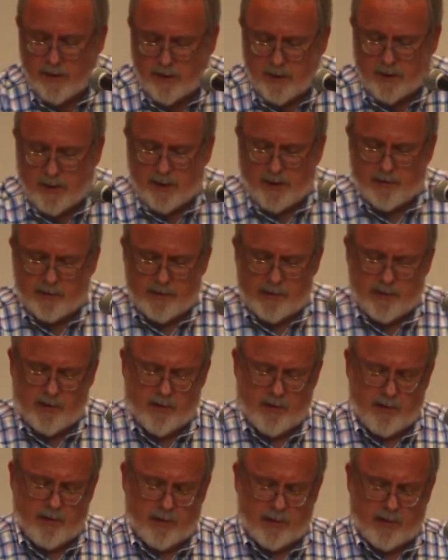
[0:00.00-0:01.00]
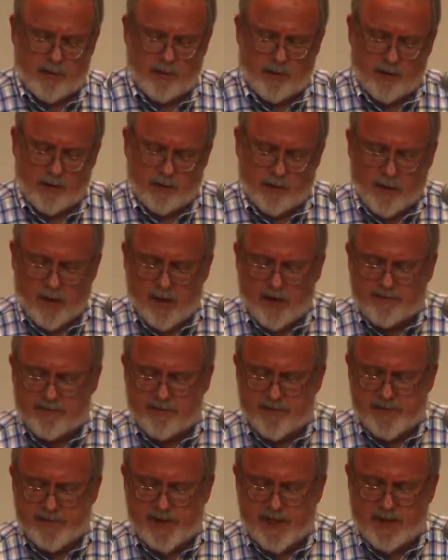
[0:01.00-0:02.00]
And
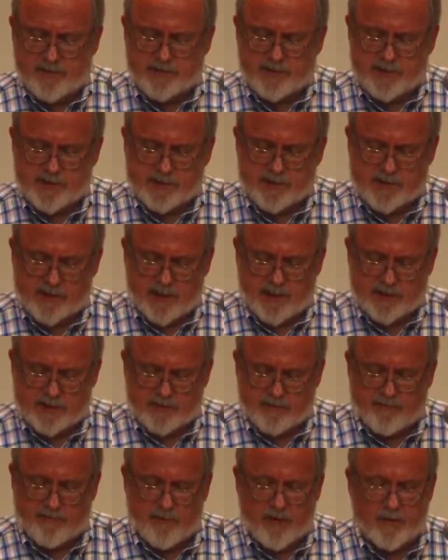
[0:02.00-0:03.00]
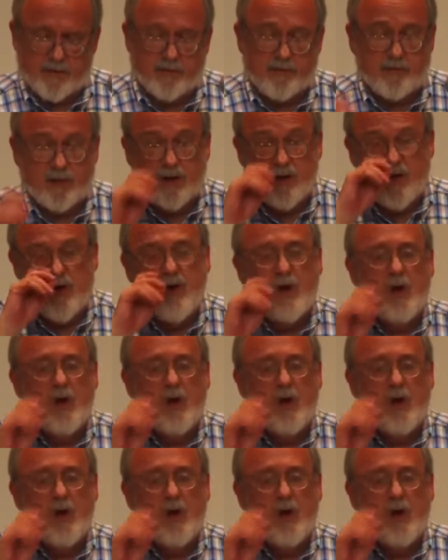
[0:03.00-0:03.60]
oftentimes this takes the form of a